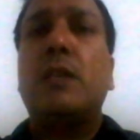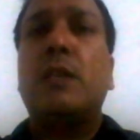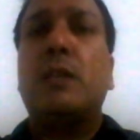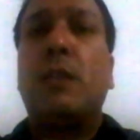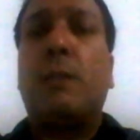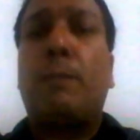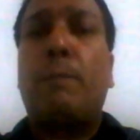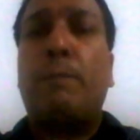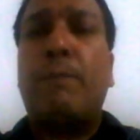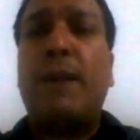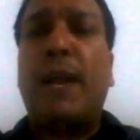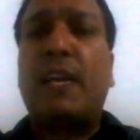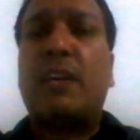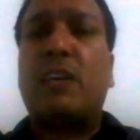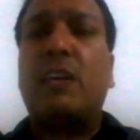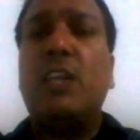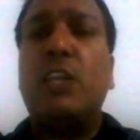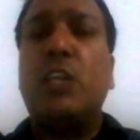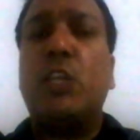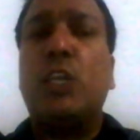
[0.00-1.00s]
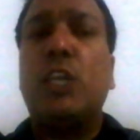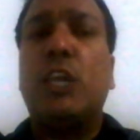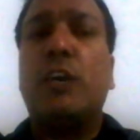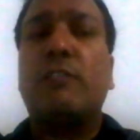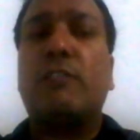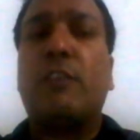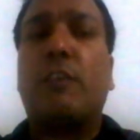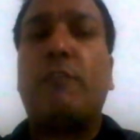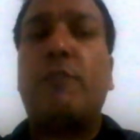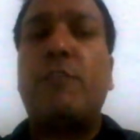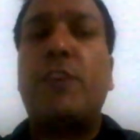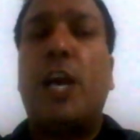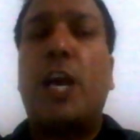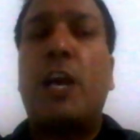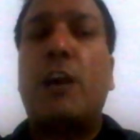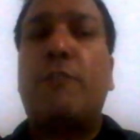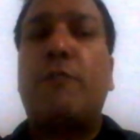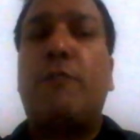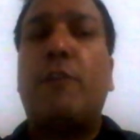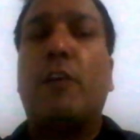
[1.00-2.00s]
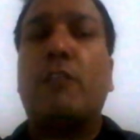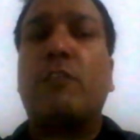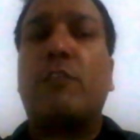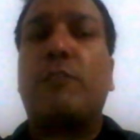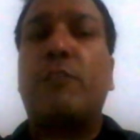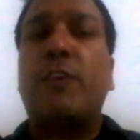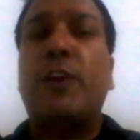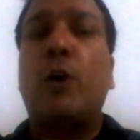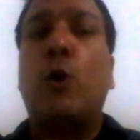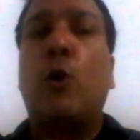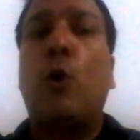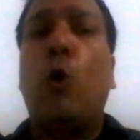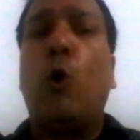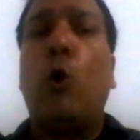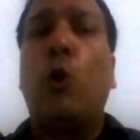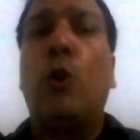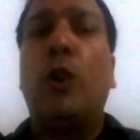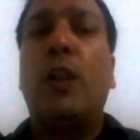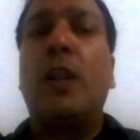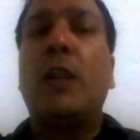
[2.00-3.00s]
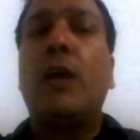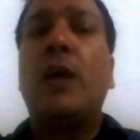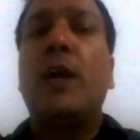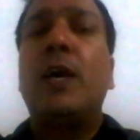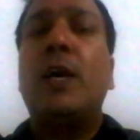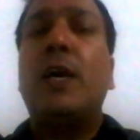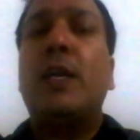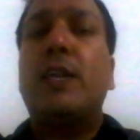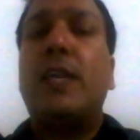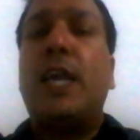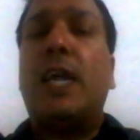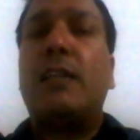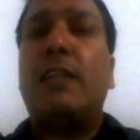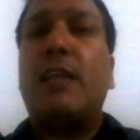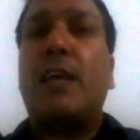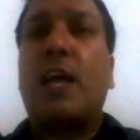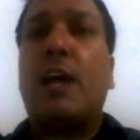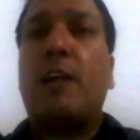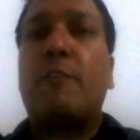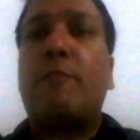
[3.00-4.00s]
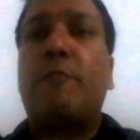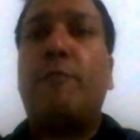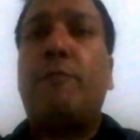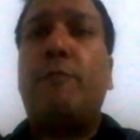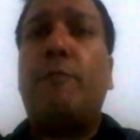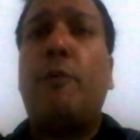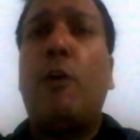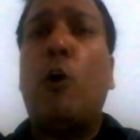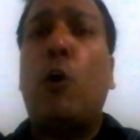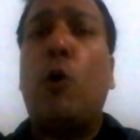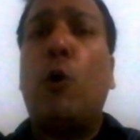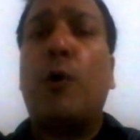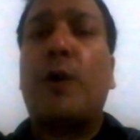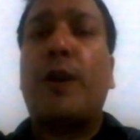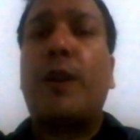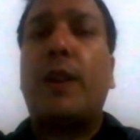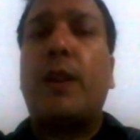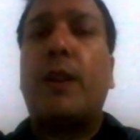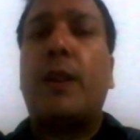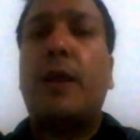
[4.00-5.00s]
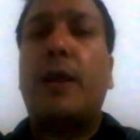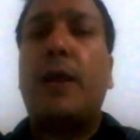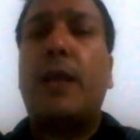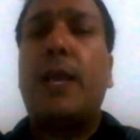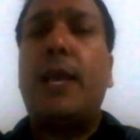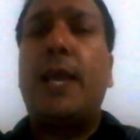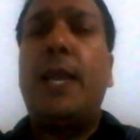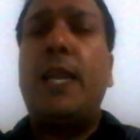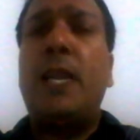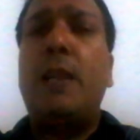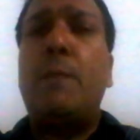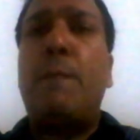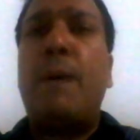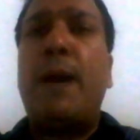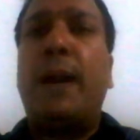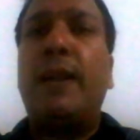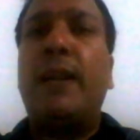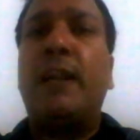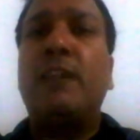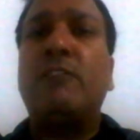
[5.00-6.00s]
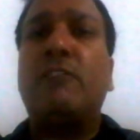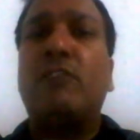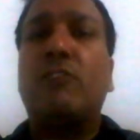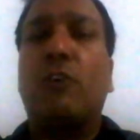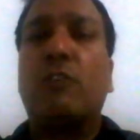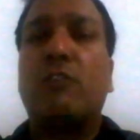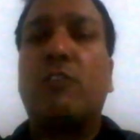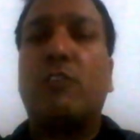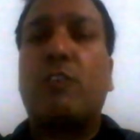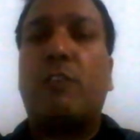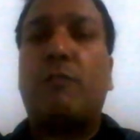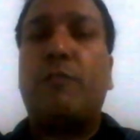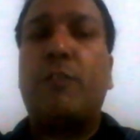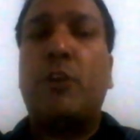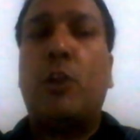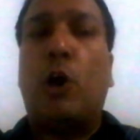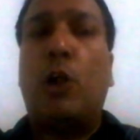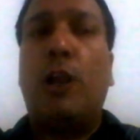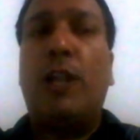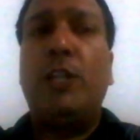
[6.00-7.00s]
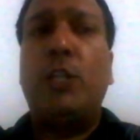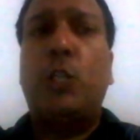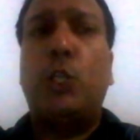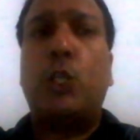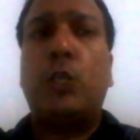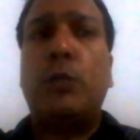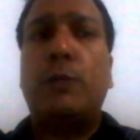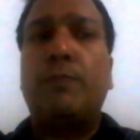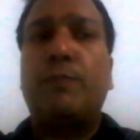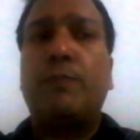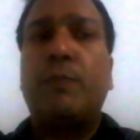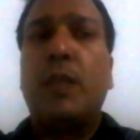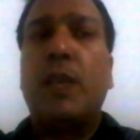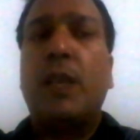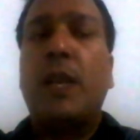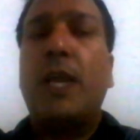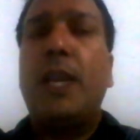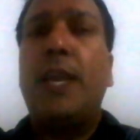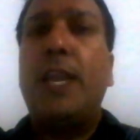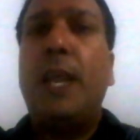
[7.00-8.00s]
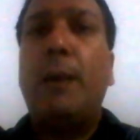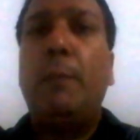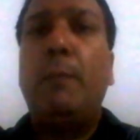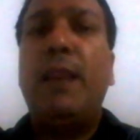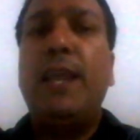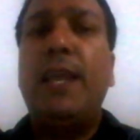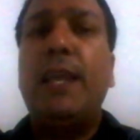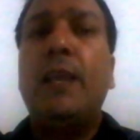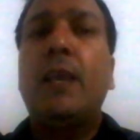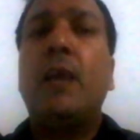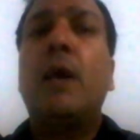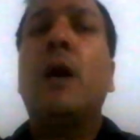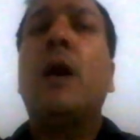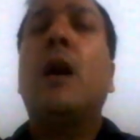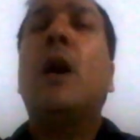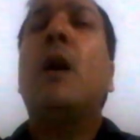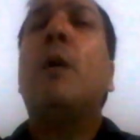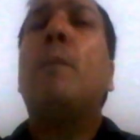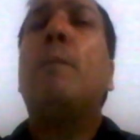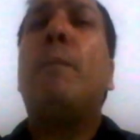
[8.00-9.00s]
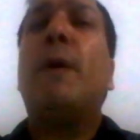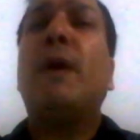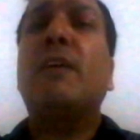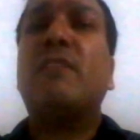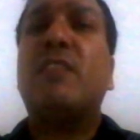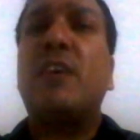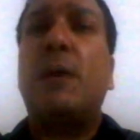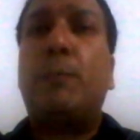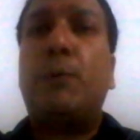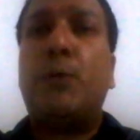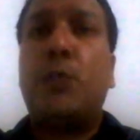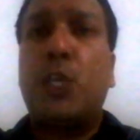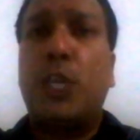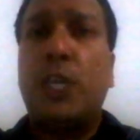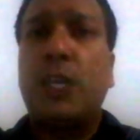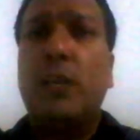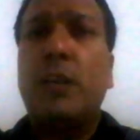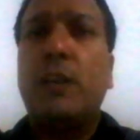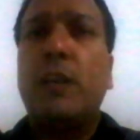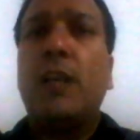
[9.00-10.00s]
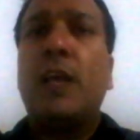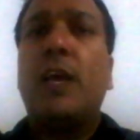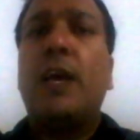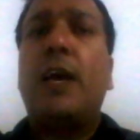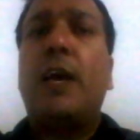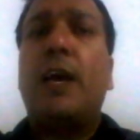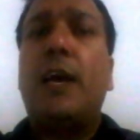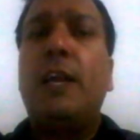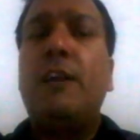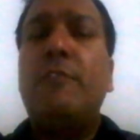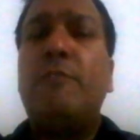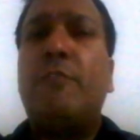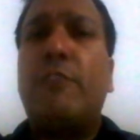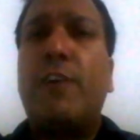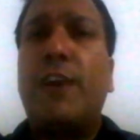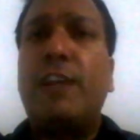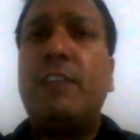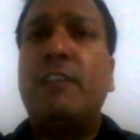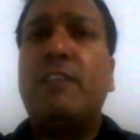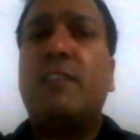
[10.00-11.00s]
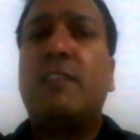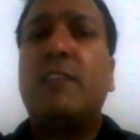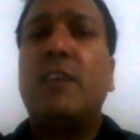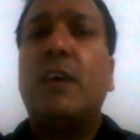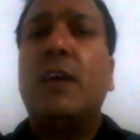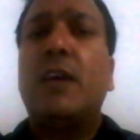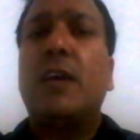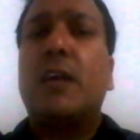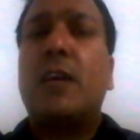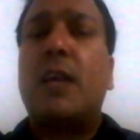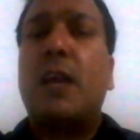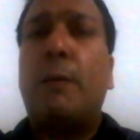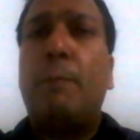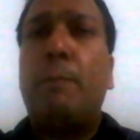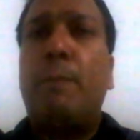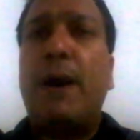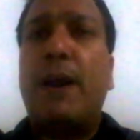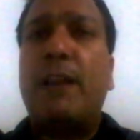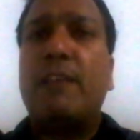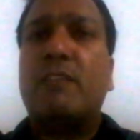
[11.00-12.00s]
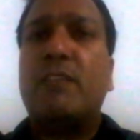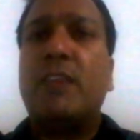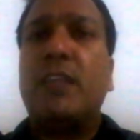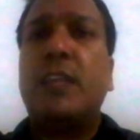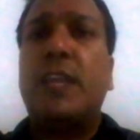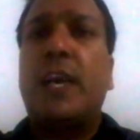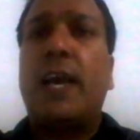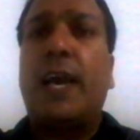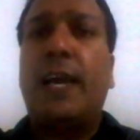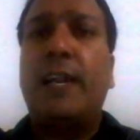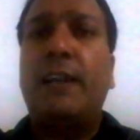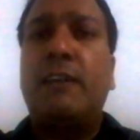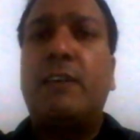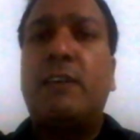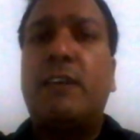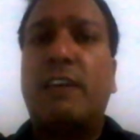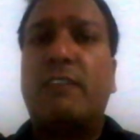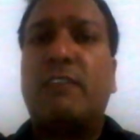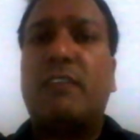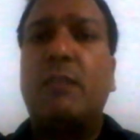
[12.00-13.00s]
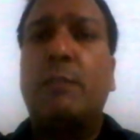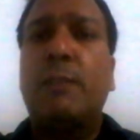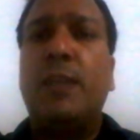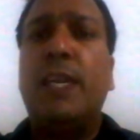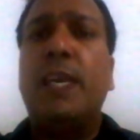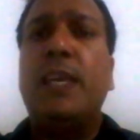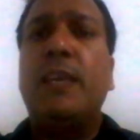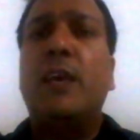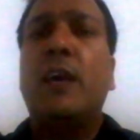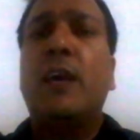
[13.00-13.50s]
The practitioners of Nyaya philosophy hold that there are 4 independent sources of knowledge, namely perception, inference, comparison, and testimony.